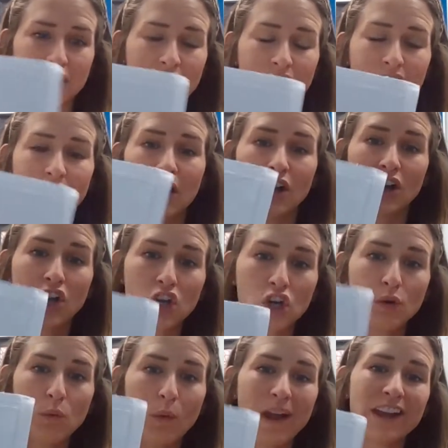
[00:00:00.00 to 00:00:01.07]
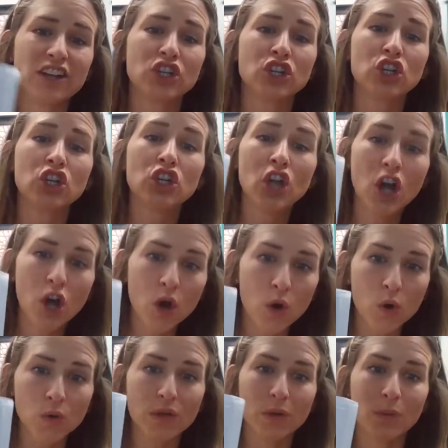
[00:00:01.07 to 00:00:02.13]
is a good way to
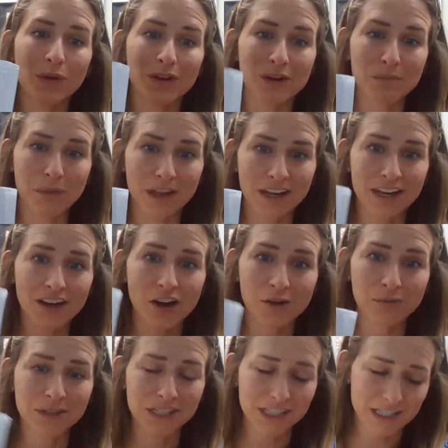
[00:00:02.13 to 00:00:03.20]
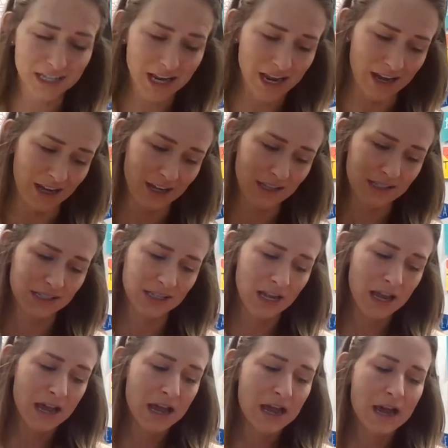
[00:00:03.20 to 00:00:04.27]
show that we're admitting our mistakes.
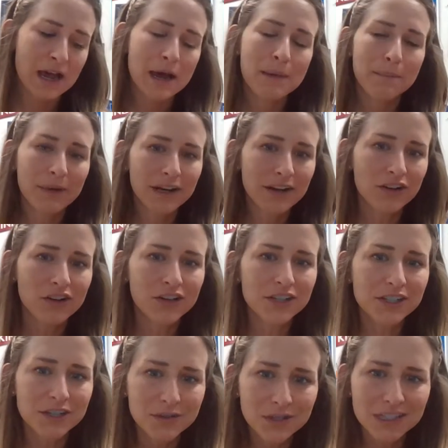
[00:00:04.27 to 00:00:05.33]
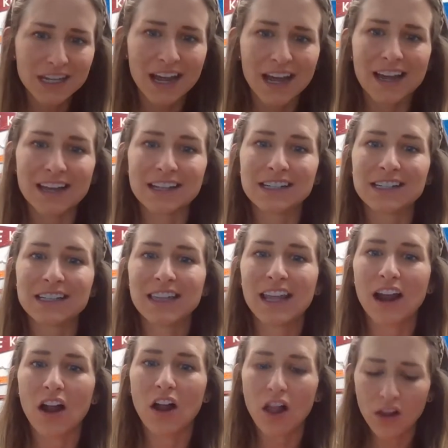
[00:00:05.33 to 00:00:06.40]
But it also says
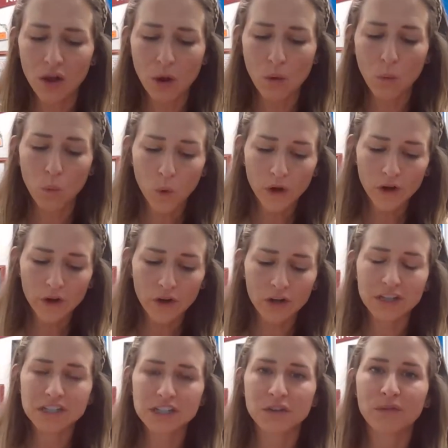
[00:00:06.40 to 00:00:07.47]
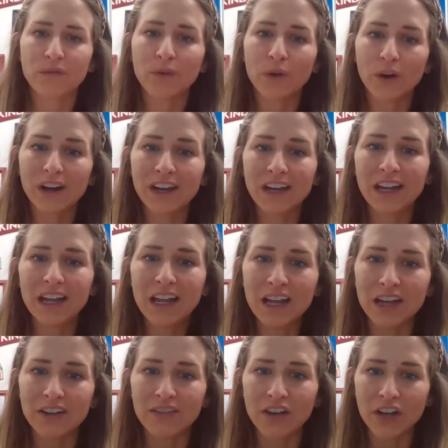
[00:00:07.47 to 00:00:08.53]
that I'll work to
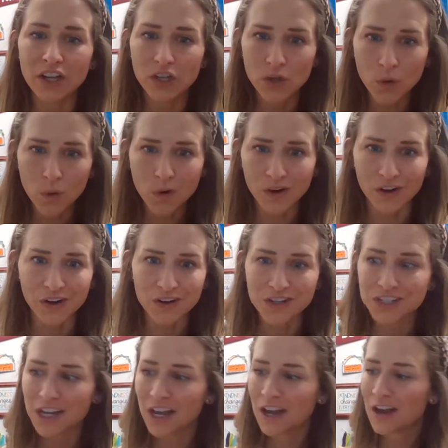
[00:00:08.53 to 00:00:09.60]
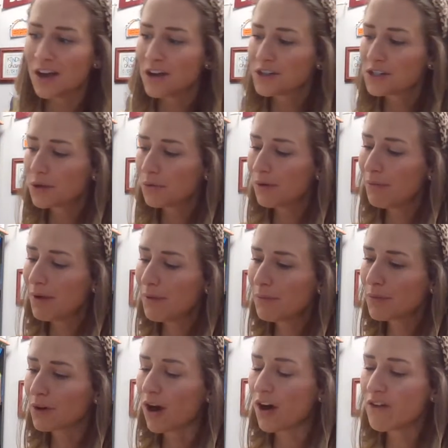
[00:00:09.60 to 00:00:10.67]
forgive yours. So
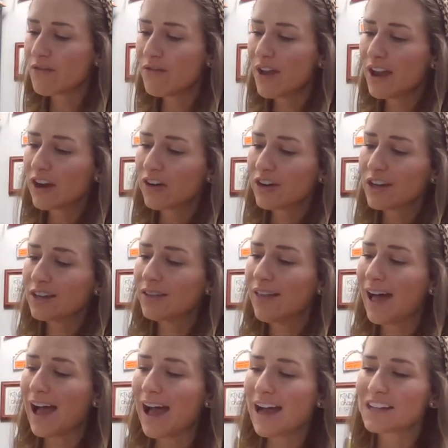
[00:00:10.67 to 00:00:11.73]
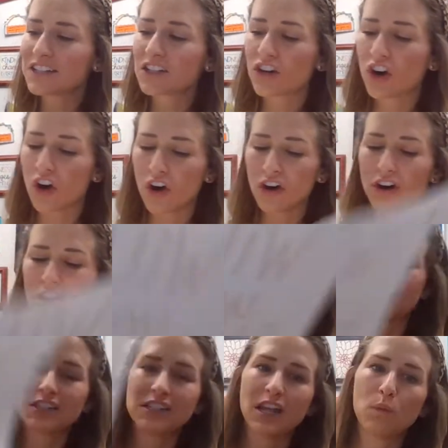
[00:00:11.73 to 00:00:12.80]
remember, our very last
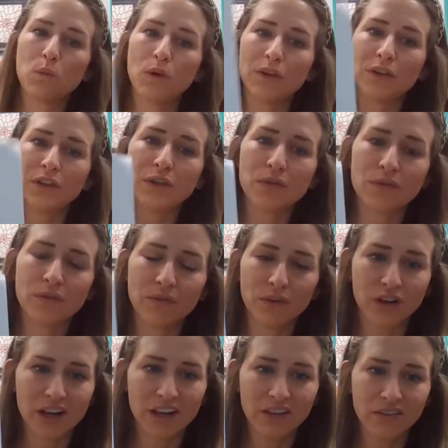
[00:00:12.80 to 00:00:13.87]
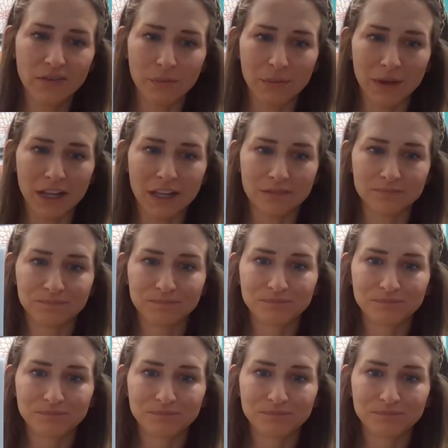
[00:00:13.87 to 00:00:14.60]
card said, will you forgive me?